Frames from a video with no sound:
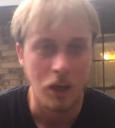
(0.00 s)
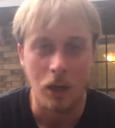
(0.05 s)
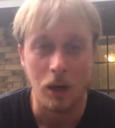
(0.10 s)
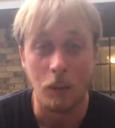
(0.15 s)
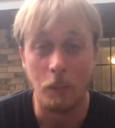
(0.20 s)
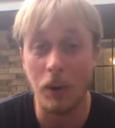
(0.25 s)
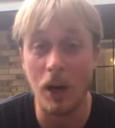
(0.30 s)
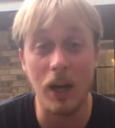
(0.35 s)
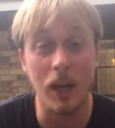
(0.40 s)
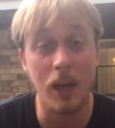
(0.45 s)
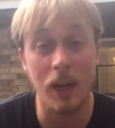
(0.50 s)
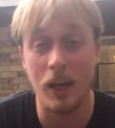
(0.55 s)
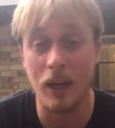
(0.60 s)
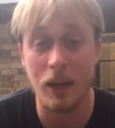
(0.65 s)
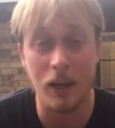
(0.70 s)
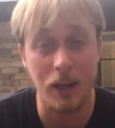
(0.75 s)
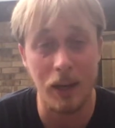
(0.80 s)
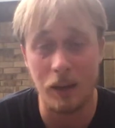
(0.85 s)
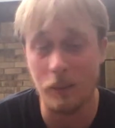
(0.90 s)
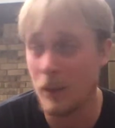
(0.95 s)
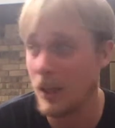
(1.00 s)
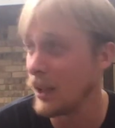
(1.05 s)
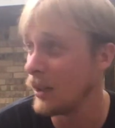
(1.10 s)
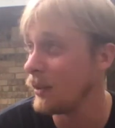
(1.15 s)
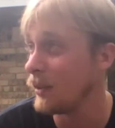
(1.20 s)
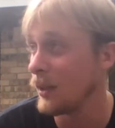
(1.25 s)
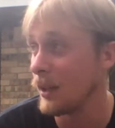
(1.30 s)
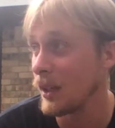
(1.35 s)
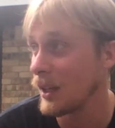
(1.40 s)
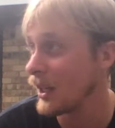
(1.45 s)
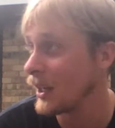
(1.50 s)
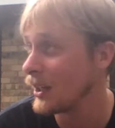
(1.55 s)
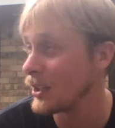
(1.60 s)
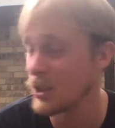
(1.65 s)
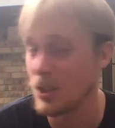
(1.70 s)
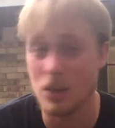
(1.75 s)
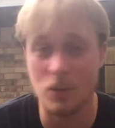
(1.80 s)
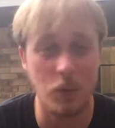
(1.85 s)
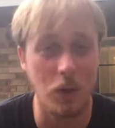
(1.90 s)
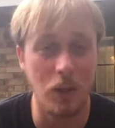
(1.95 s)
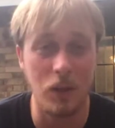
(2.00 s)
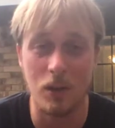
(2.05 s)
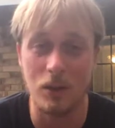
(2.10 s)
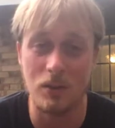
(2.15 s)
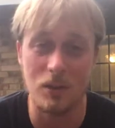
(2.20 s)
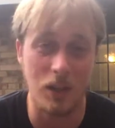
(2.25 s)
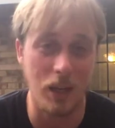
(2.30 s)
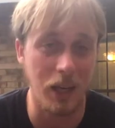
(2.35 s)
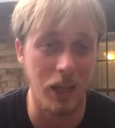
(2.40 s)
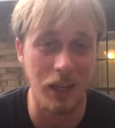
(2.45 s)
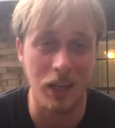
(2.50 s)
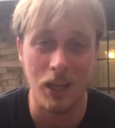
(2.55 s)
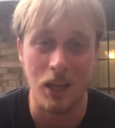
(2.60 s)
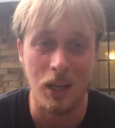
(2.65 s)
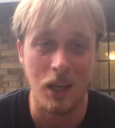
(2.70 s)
But, I mean, it's just one of those, like,